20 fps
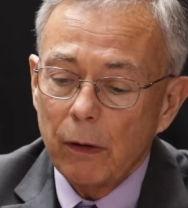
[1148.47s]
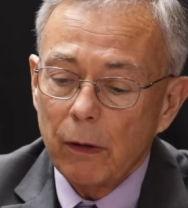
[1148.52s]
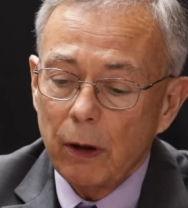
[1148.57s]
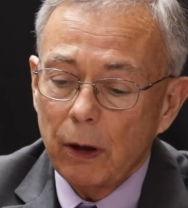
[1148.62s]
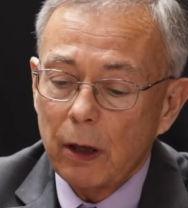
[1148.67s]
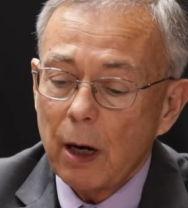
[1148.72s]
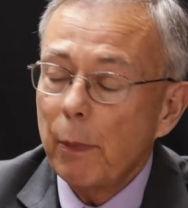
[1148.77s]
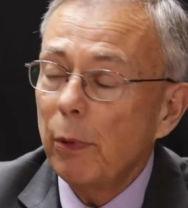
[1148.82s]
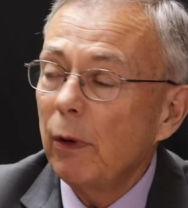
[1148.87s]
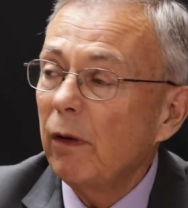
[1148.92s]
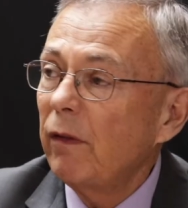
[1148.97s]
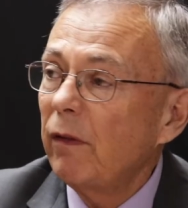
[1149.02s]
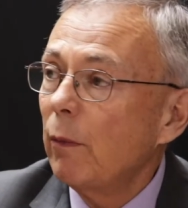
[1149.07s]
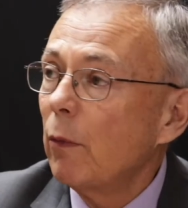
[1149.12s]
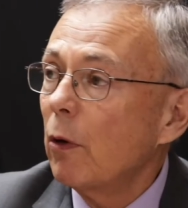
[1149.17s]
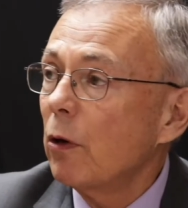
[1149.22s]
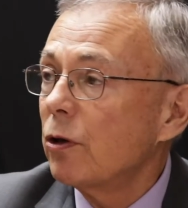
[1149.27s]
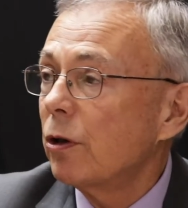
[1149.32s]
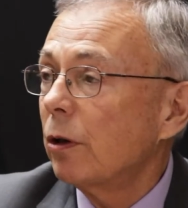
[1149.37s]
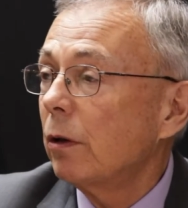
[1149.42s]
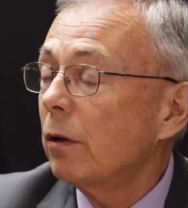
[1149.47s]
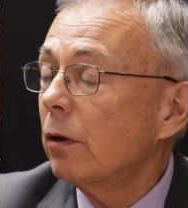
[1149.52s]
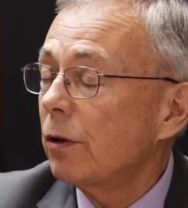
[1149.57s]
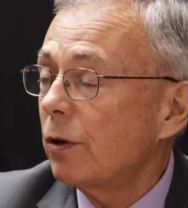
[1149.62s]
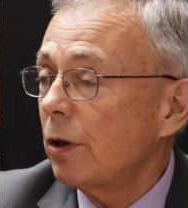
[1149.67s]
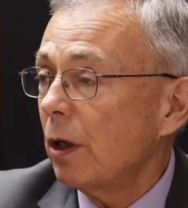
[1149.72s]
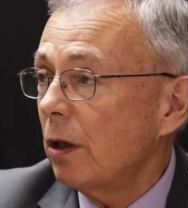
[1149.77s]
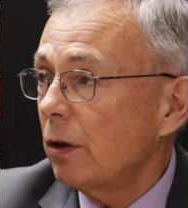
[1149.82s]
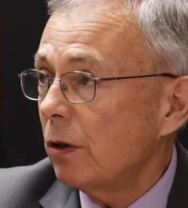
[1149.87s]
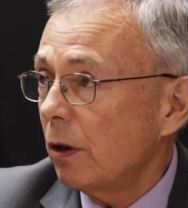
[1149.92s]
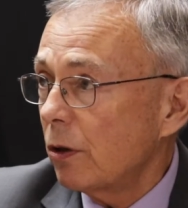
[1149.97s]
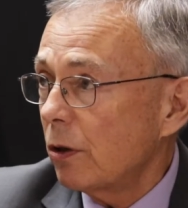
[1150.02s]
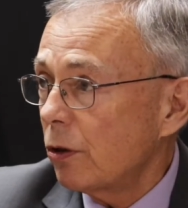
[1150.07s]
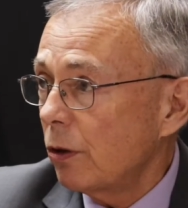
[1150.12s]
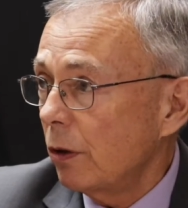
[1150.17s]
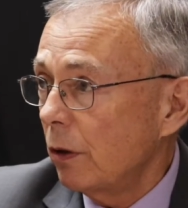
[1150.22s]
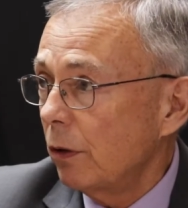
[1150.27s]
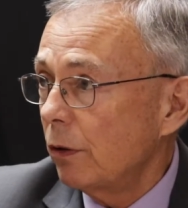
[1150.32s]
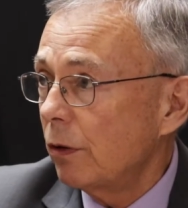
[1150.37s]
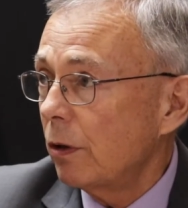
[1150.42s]
on a couple of emerging disease
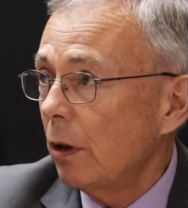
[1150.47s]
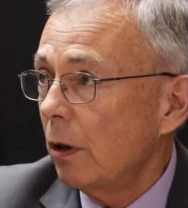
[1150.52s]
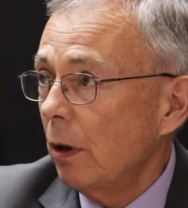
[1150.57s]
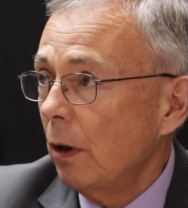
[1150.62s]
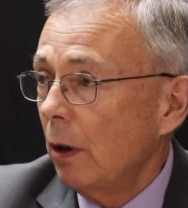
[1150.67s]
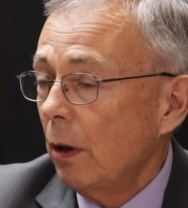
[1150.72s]
issues,